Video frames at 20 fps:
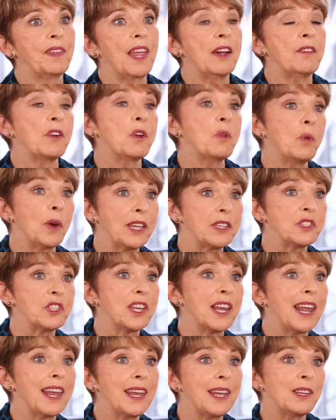every
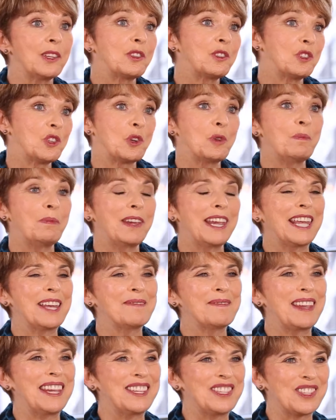Wednesday at 2
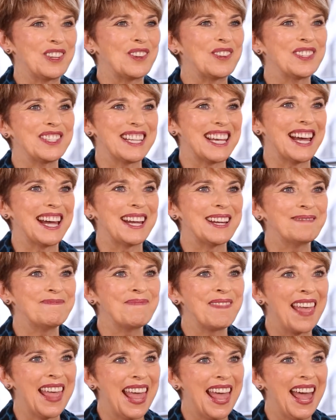p.m. Eastern Time.
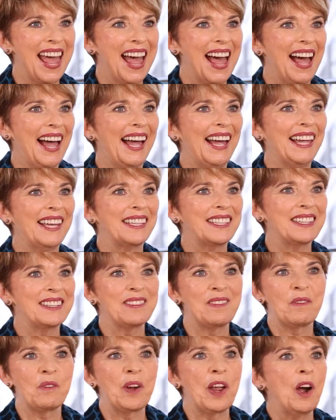And
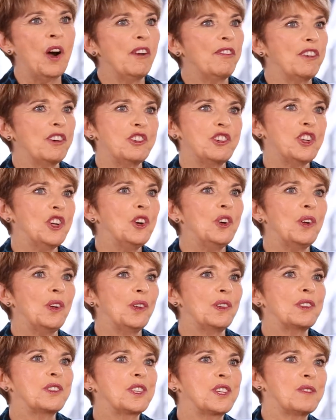we offer
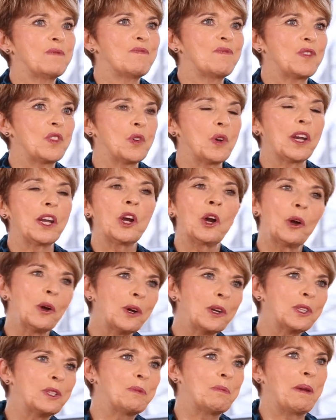tools to
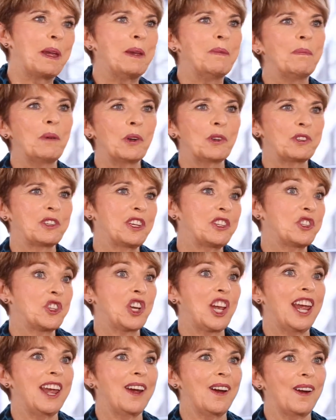encourage people to
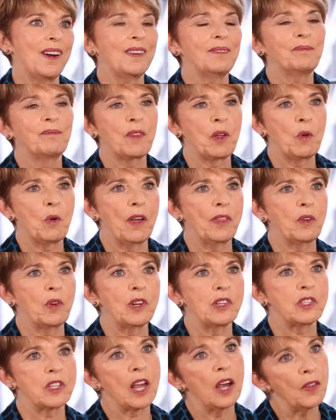share, whether
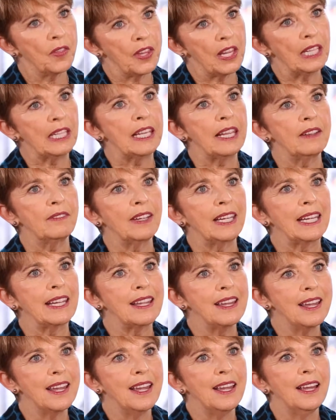it's healthy living,
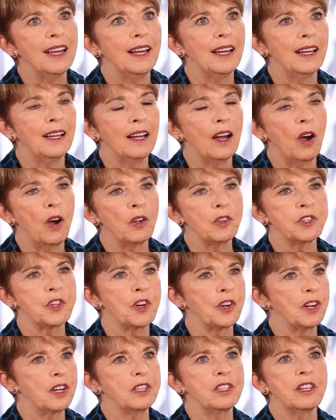
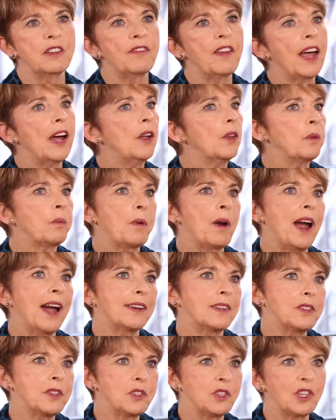alternative health
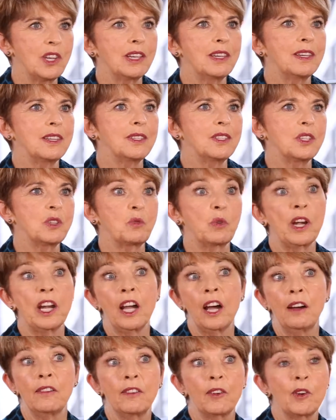practices,
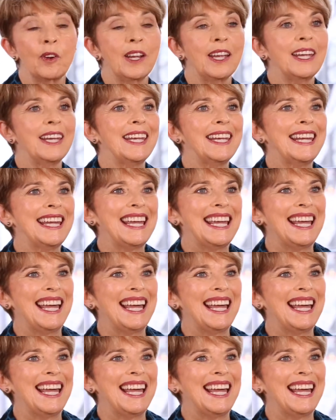recovery,